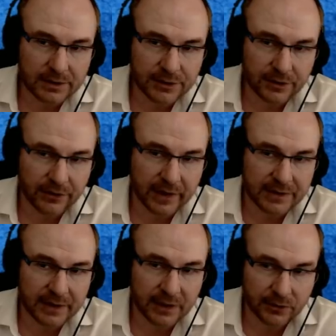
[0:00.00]
certain things
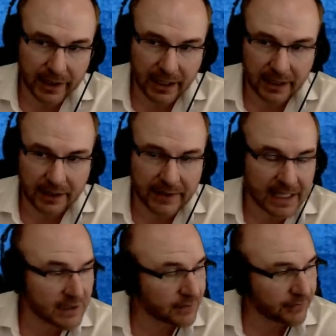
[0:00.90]
in green, and
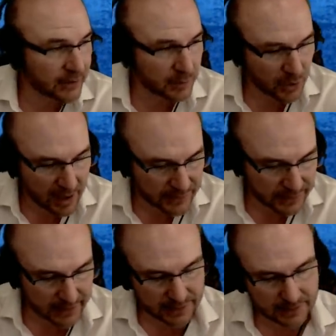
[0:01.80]
that's fulfilled
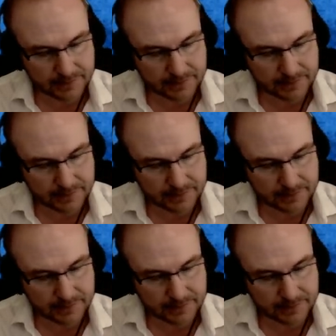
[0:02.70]
prophecies.